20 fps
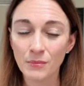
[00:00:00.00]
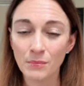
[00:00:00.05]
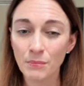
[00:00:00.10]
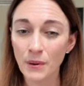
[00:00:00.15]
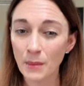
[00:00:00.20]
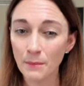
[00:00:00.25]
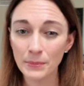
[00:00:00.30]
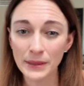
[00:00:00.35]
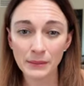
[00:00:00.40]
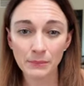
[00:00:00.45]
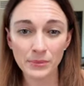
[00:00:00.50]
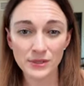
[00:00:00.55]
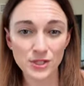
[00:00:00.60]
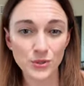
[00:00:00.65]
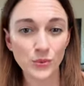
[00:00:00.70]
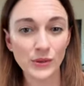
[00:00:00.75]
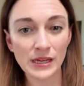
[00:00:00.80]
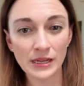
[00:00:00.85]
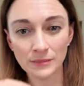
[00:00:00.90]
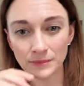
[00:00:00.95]
bumping
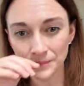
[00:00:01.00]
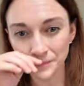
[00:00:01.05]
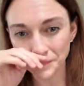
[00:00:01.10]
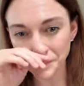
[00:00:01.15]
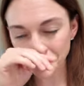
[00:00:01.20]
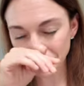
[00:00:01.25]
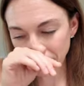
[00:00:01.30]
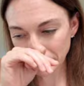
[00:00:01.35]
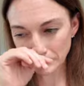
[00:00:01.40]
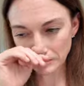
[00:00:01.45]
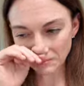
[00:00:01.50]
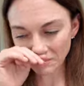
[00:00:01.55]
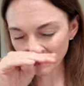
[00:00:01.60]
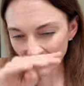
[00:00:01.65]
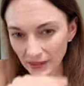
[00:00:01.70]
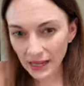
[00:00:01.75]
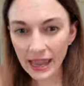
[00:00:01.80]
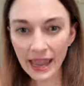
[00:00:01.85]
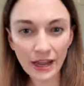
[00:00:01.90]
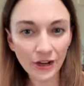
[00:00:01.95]
between
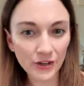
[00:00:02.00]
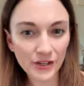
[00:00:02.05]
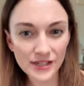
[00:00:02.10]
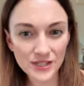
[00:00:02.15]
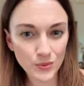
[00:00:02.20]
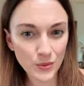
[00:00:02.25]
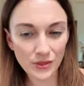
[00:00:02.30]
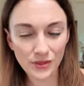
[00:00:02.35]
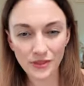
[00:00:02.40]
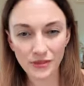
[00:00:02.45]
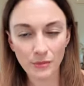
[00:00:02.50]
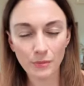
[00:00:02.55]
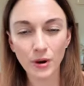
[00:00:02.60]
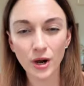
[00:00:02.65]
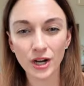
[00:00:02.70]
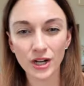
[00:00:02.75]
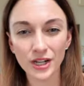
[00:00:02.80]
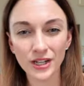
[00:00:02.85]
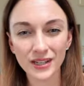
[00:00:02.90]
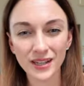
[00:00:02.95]
areas within the
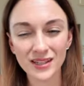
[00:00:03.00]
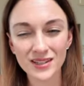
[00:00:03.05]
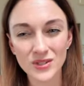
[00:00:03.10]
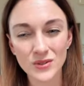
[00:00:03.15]
park.